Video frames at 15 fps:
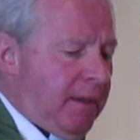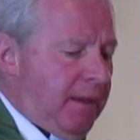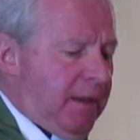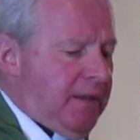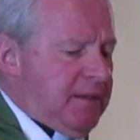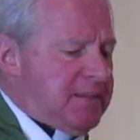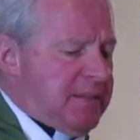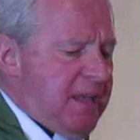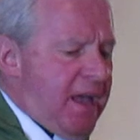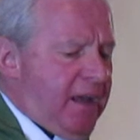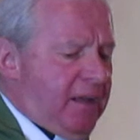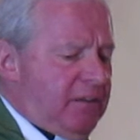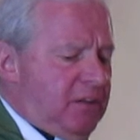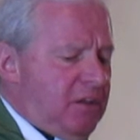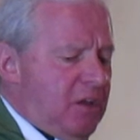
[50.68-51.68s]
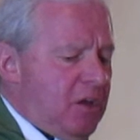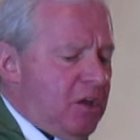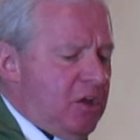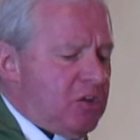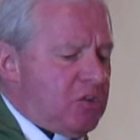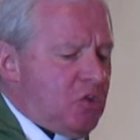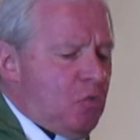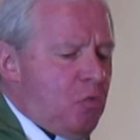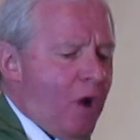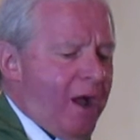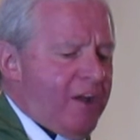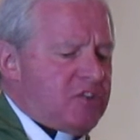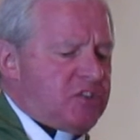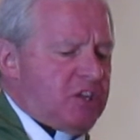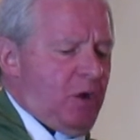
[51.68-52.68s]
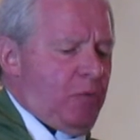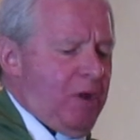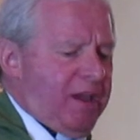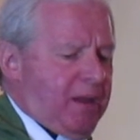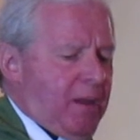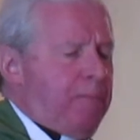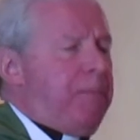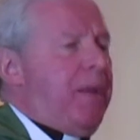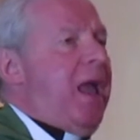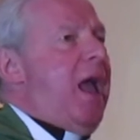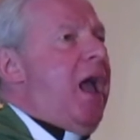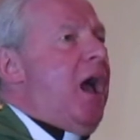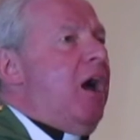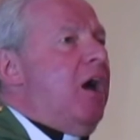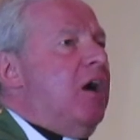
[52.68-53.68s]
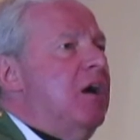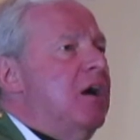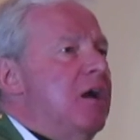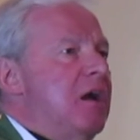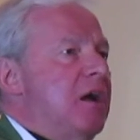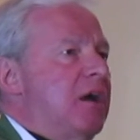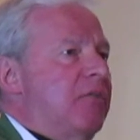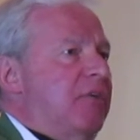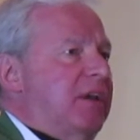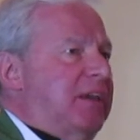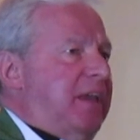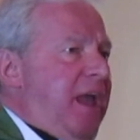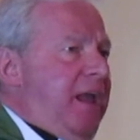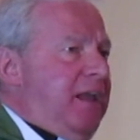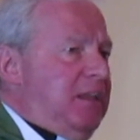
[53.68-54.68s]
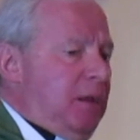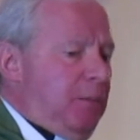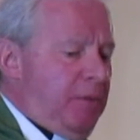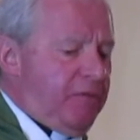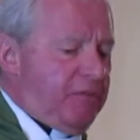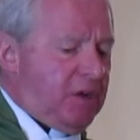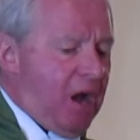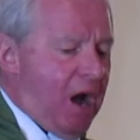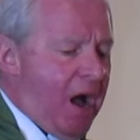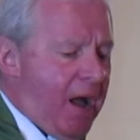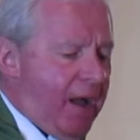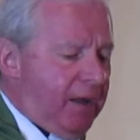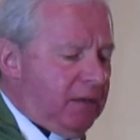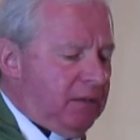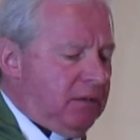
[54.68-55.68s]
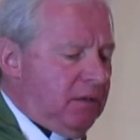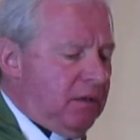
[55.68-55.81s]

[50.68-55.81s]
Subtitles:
He said, "To what shall we compare the kingdom of God?